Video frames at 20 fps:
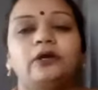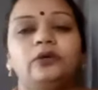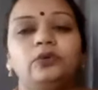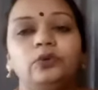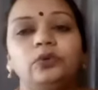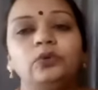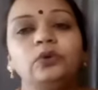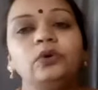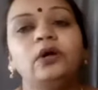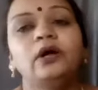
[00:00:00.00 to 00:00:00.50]

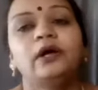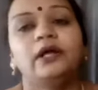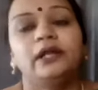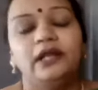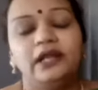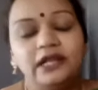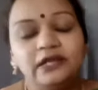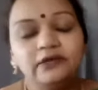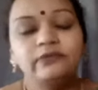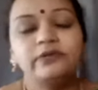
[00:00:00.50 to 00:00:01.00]
to
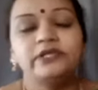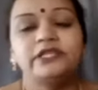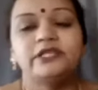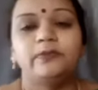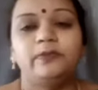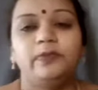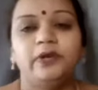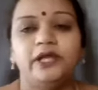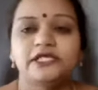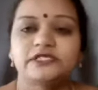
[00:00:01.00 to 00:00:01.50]
live in
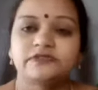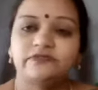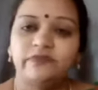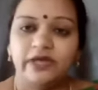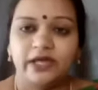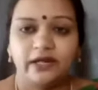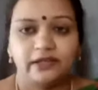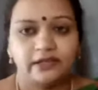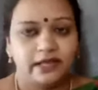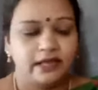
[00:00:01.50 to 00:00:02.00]
the place
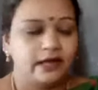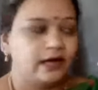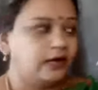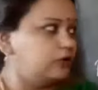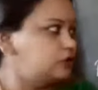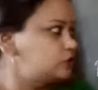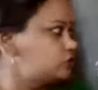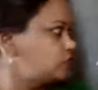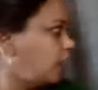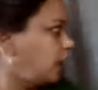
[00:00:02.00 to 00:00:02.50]
where they are.
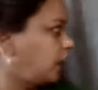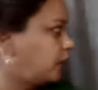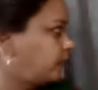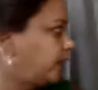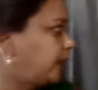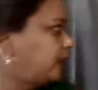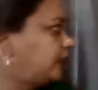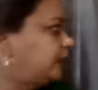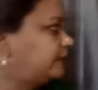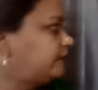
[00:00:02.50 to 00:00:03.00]
So
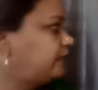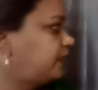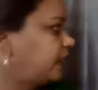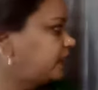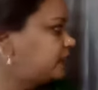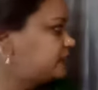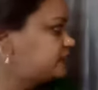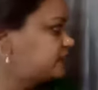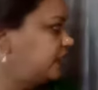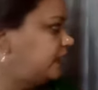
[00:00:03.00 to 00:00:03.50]
aquatic
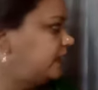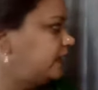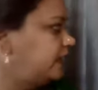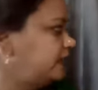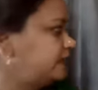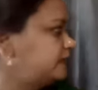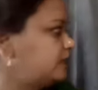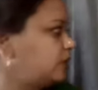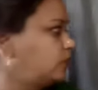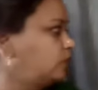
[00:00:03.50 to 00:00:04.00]
plant,
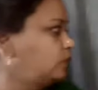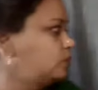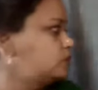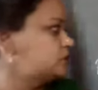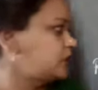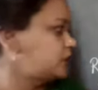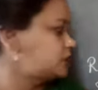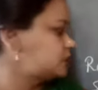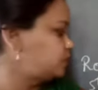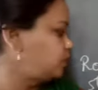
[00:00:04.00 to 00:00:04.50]
generally the roots
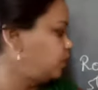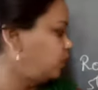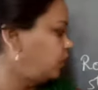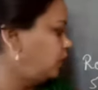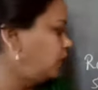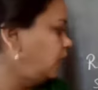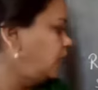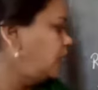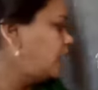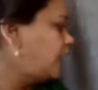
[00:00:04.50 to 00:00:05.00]
are
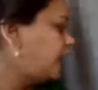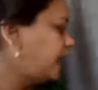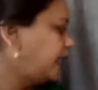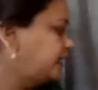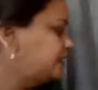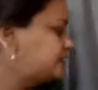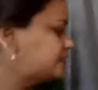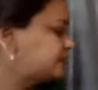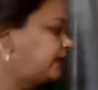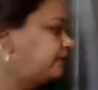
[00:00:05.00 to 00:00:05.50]
small
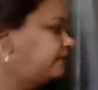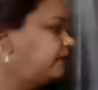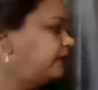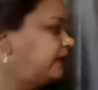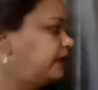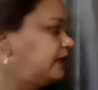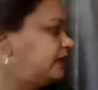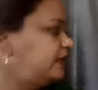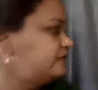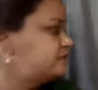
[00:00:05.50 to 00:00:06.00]
and stem
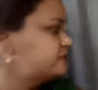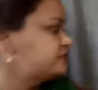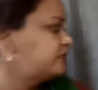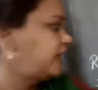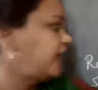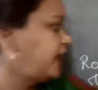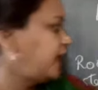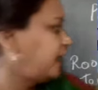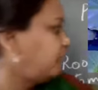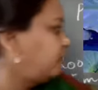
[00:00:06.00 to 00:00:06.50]
and leaves will
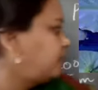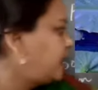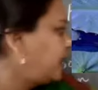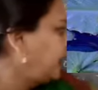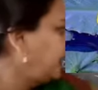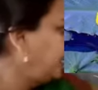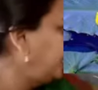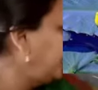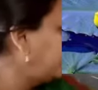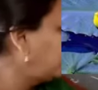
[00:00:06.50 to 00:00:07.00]
have
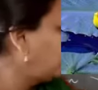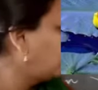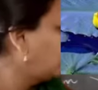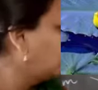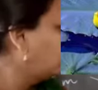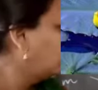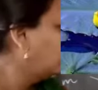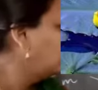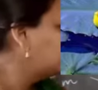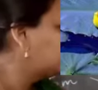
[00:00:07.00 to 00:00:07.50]
air
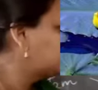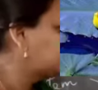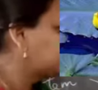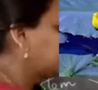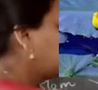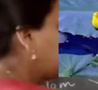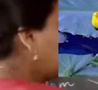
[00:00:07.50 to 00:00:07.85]
holes